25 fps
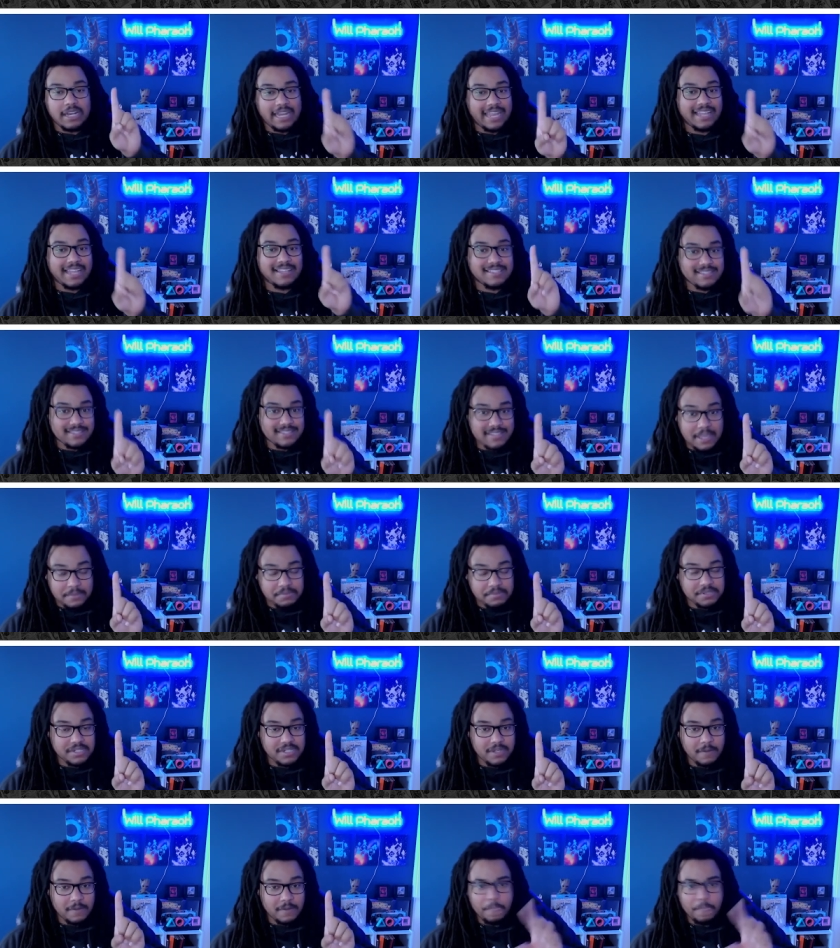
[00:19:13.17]

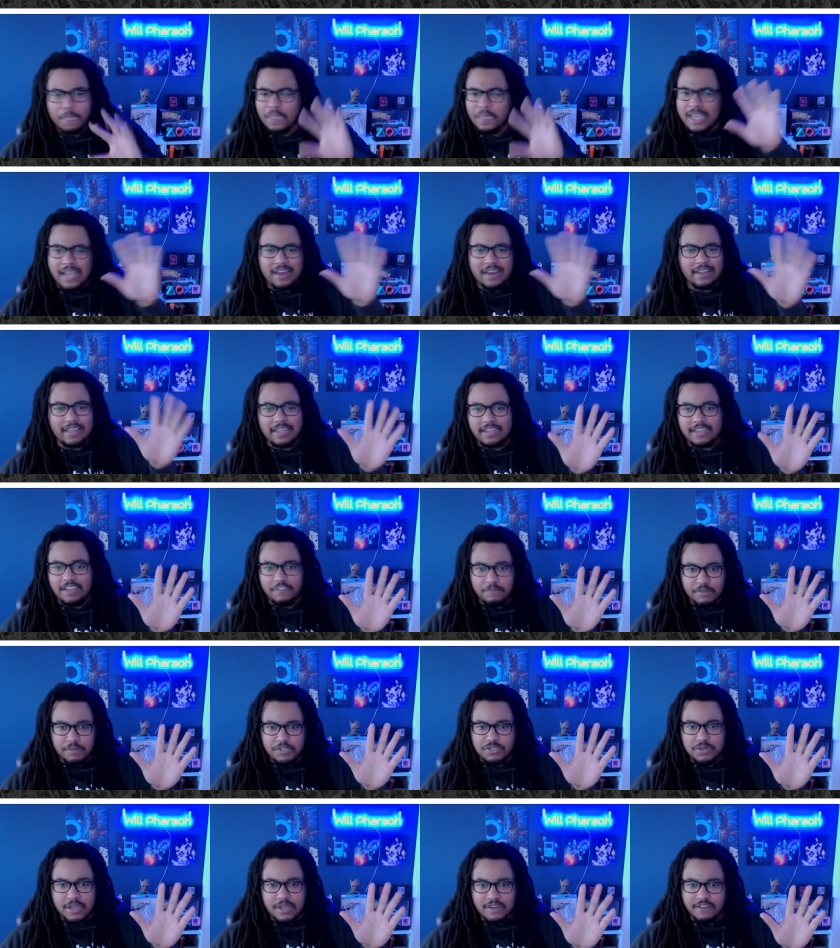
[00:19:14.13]
exception, kind of like they've
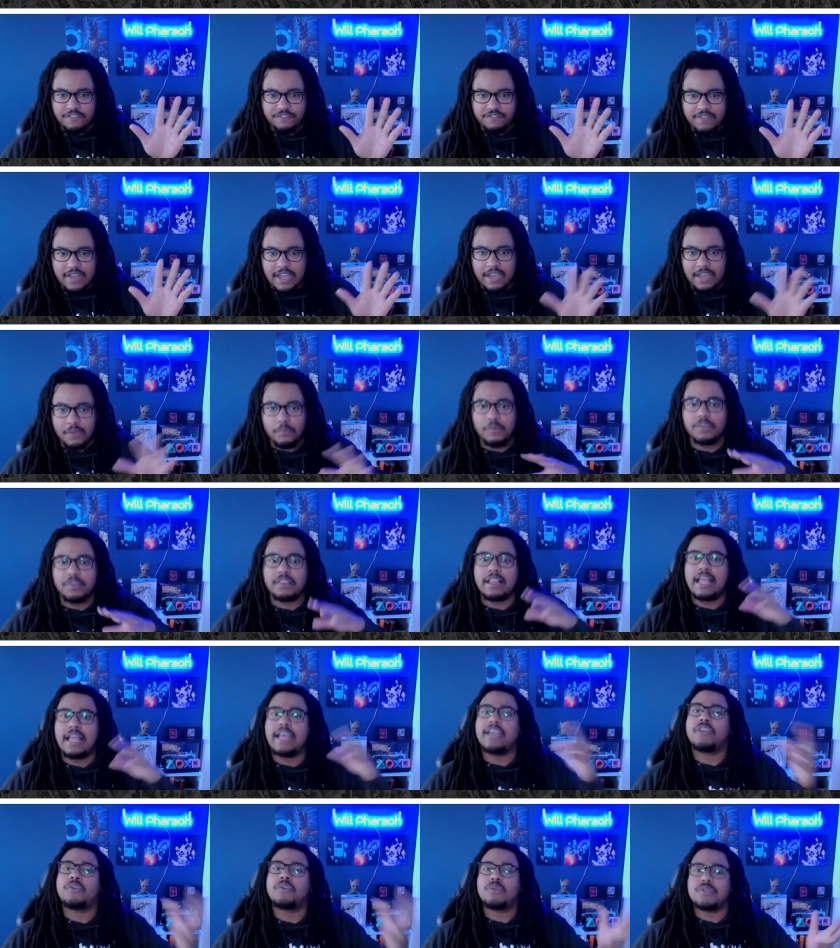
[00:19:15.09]
been trying to find with
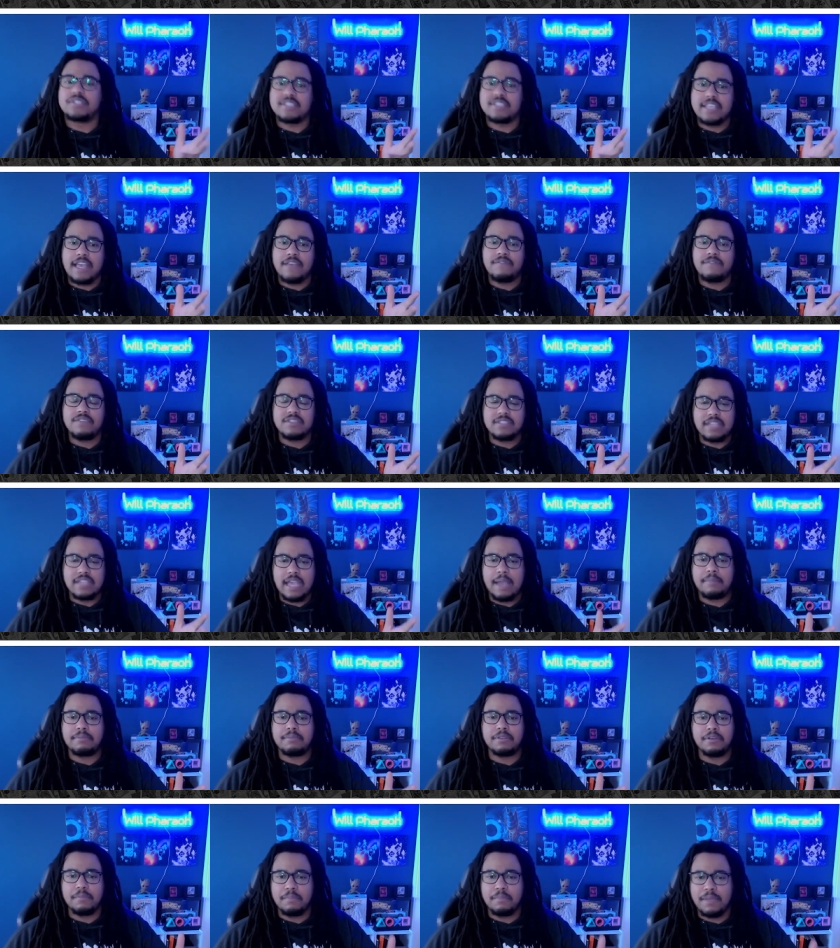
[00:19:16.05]
like Chris Evans,
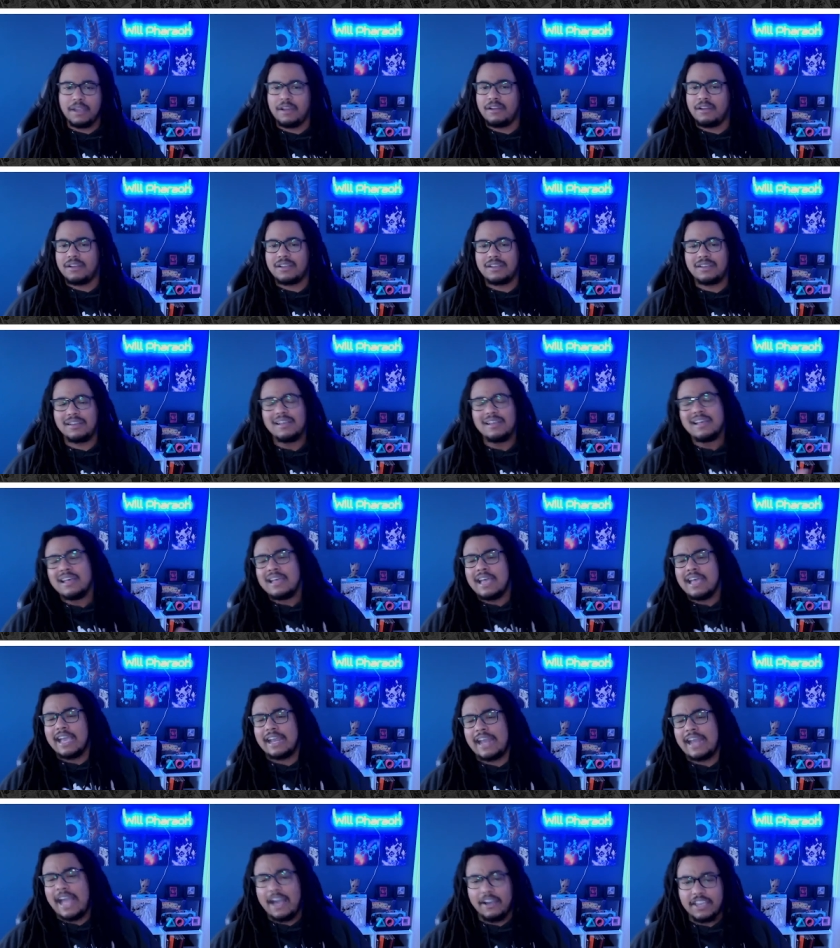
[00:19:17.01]
Captain America,
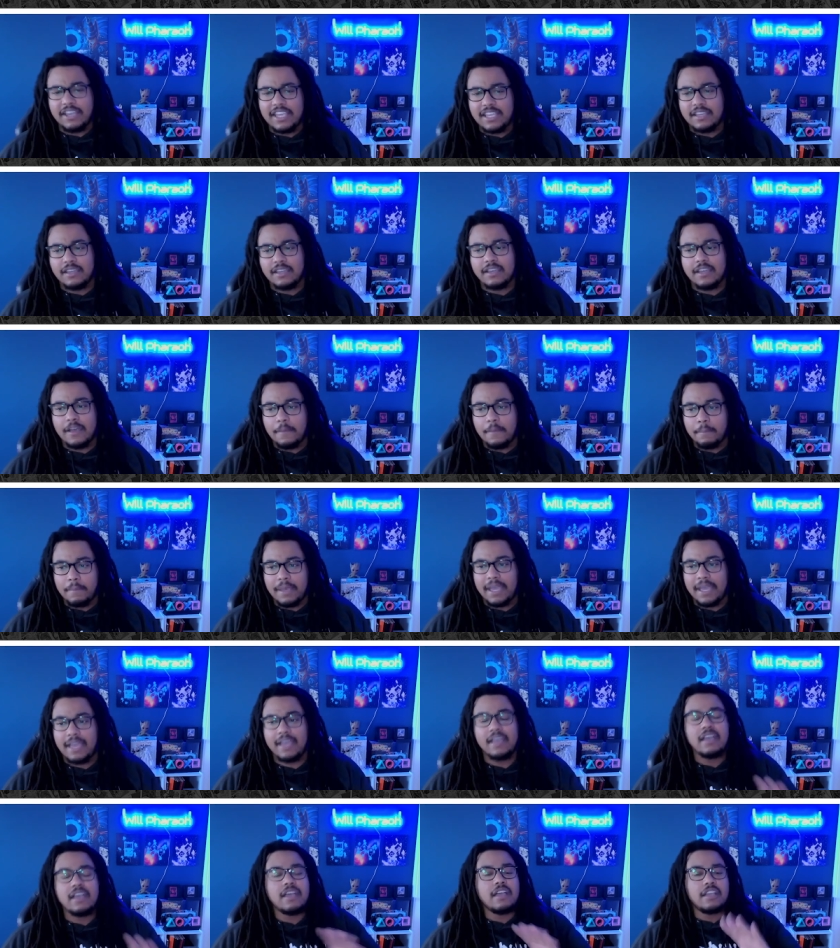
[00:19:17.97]
and how he could come
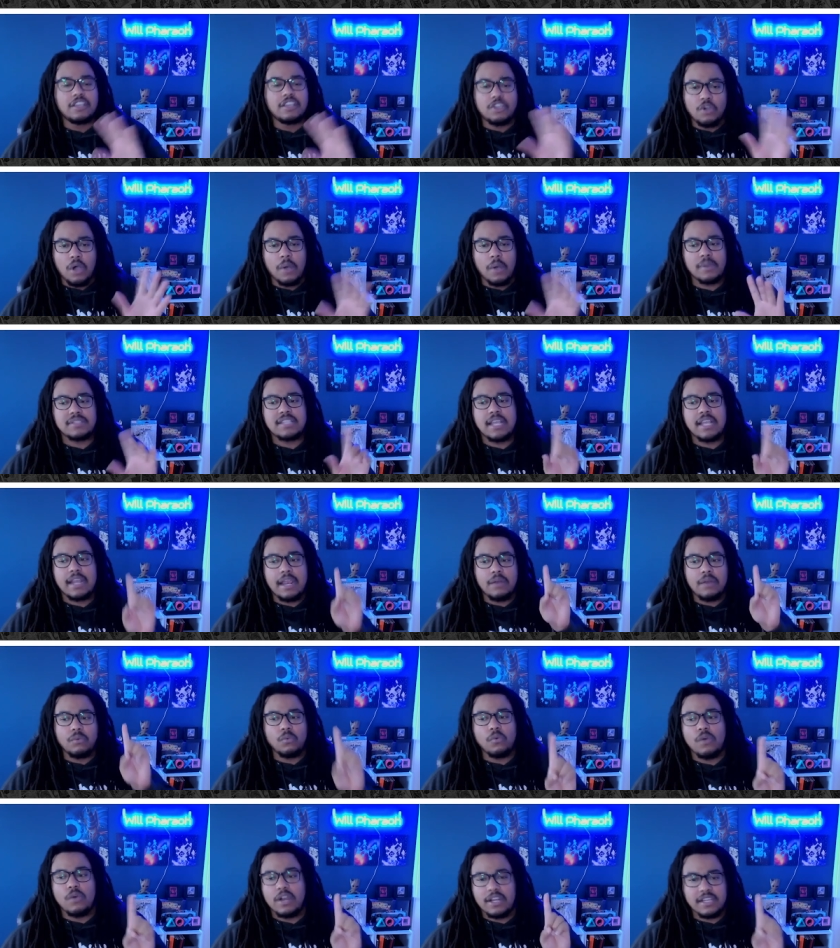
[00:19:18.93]
back. You always had that
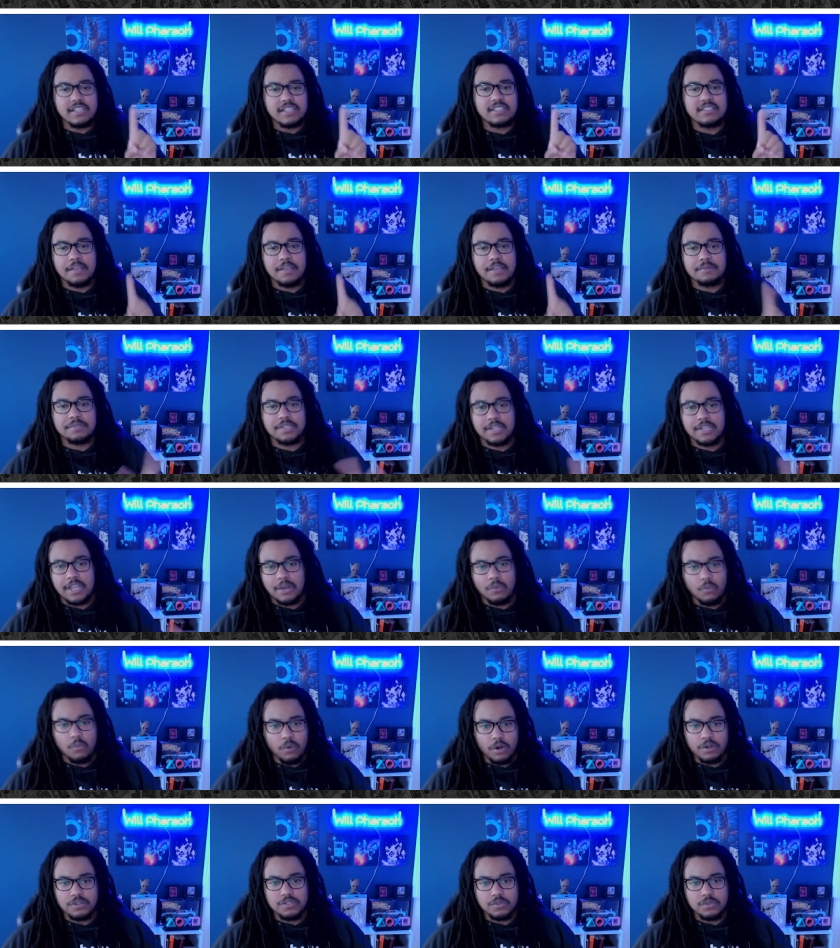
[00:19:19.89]
one exception that
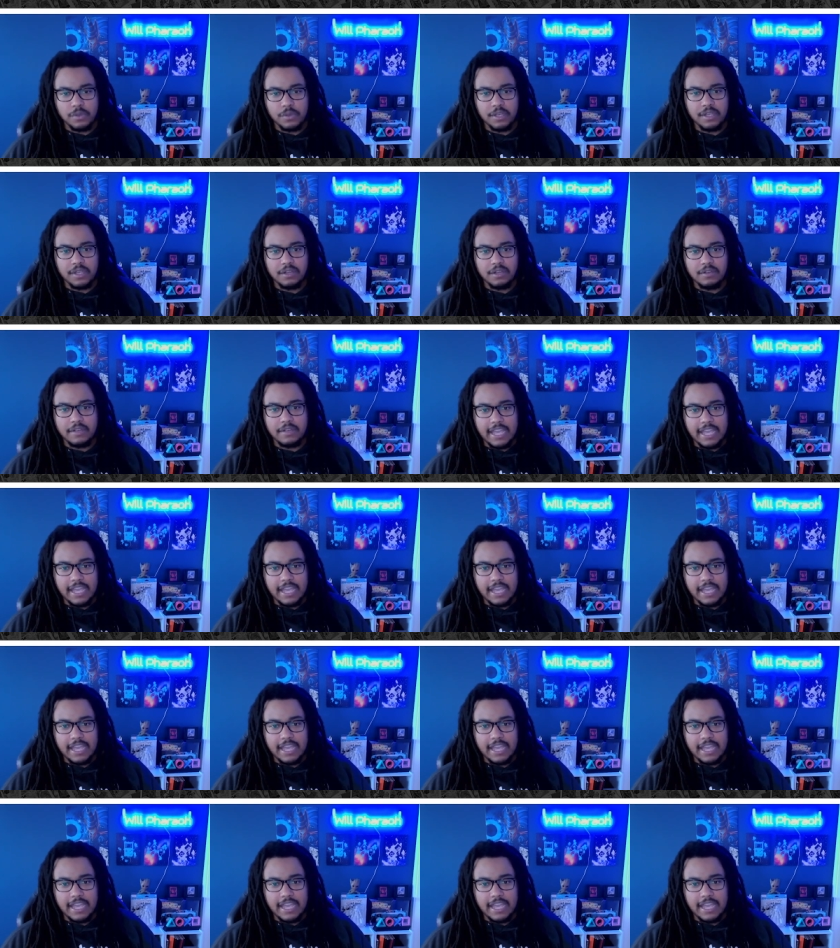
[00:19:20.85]
works well.